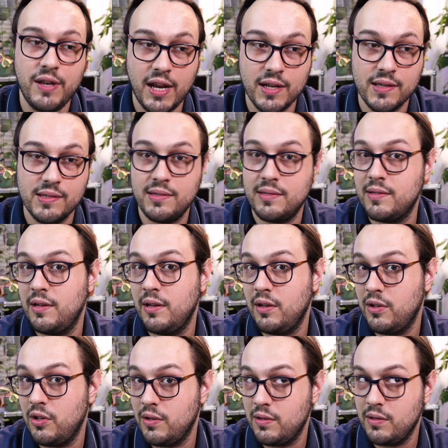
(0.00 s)
next
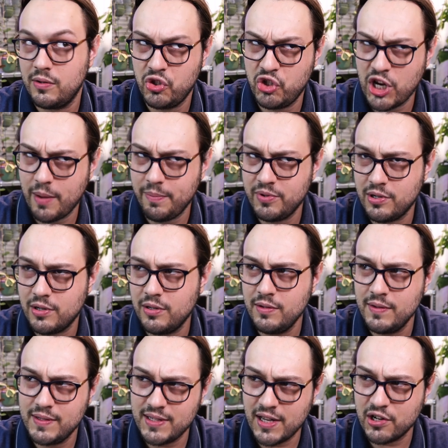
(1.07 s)
chapter,
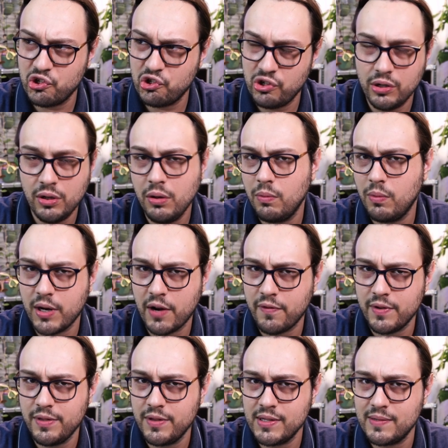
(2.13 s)
section,
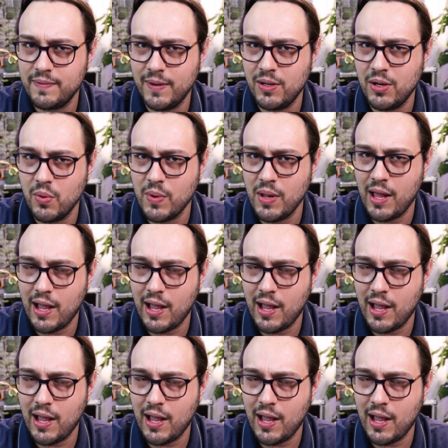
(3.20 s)
whatever this video will